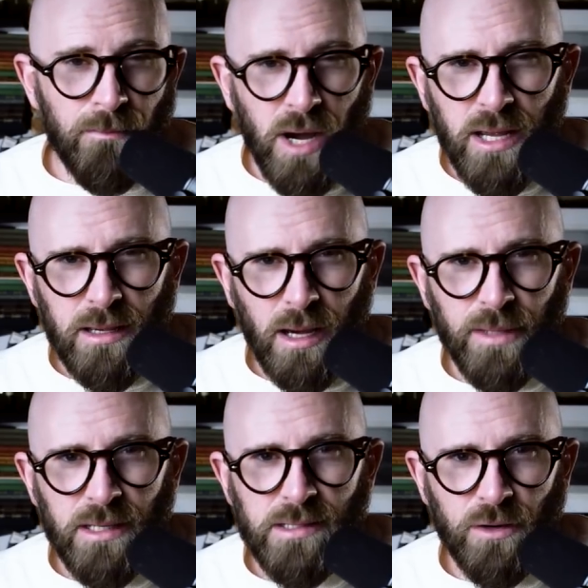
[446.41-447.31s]
might come
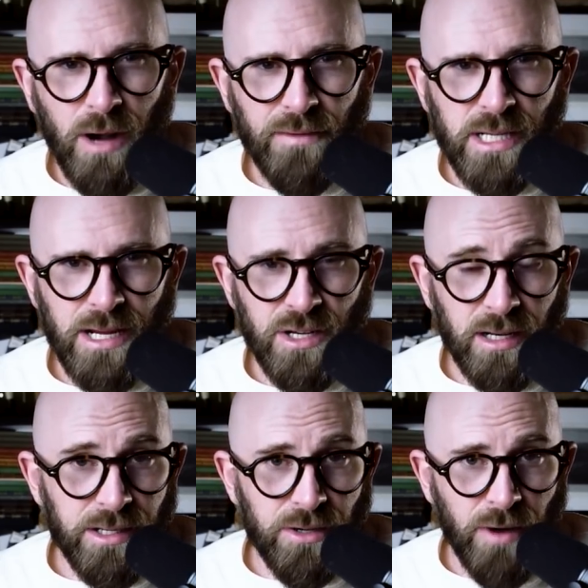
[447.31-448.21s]
into
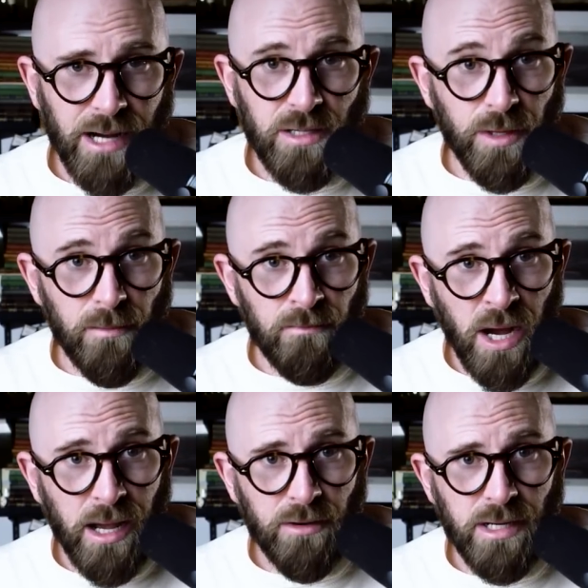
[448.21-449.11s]
gravitational interaction interaction with a
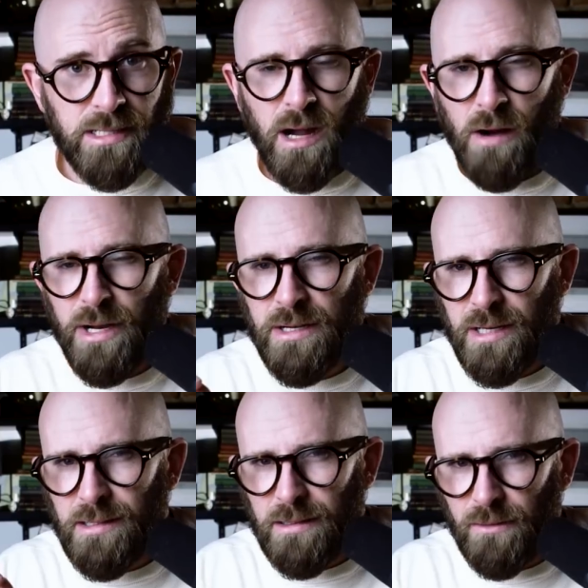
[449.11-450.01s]
binary star at
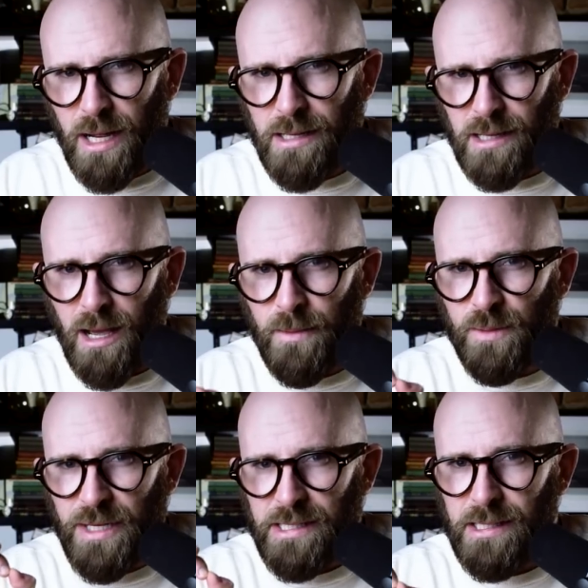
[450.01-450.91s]
just the right time to
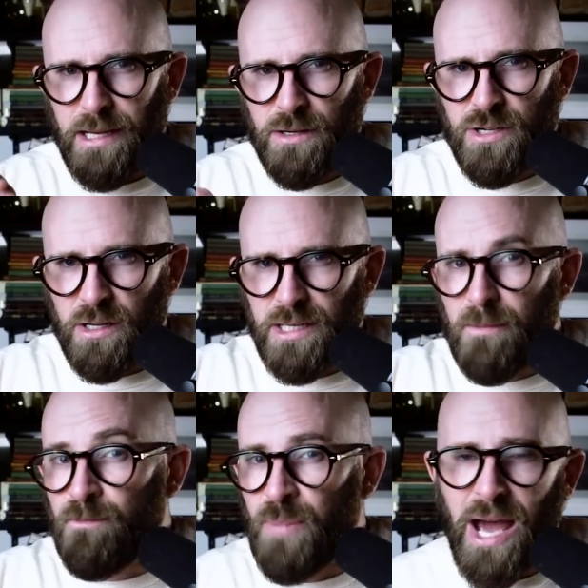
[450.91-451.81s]
be slingshotted
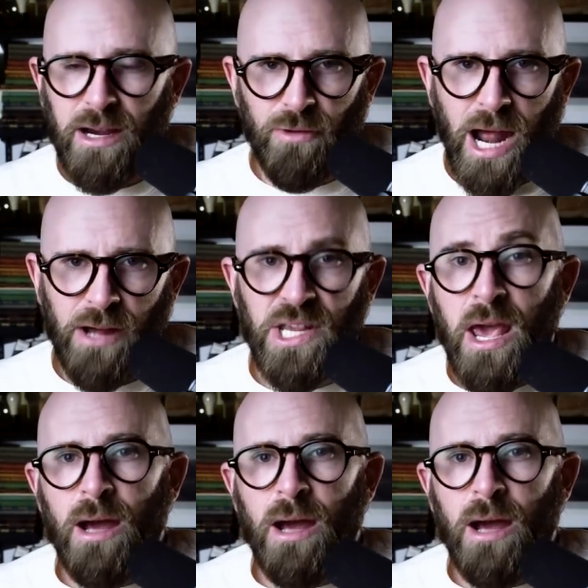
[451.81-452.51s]
back around,